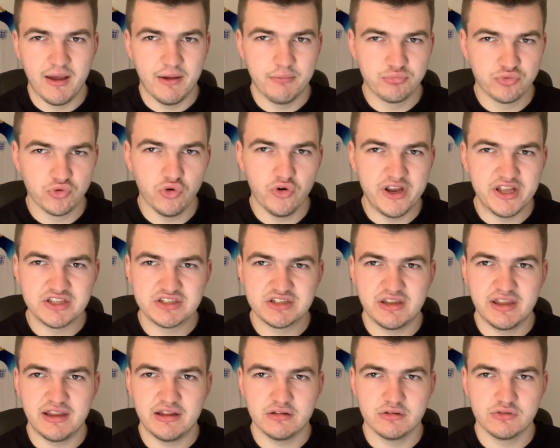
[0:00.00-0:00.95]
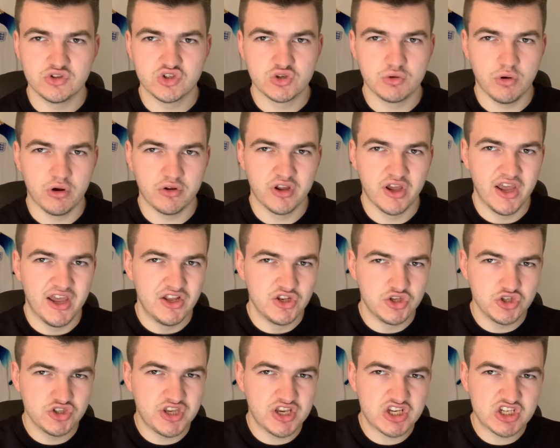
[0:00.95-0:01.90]
brought into the England squad
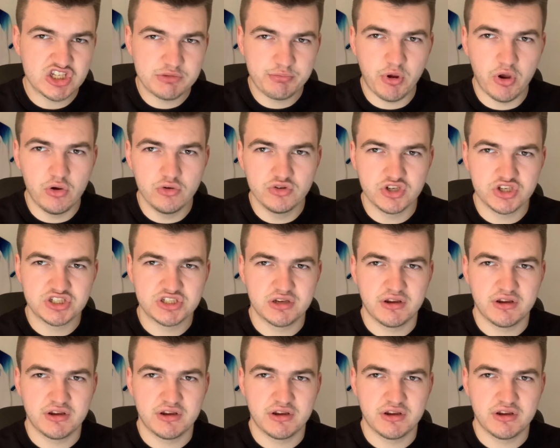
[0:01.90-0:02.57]
just exposes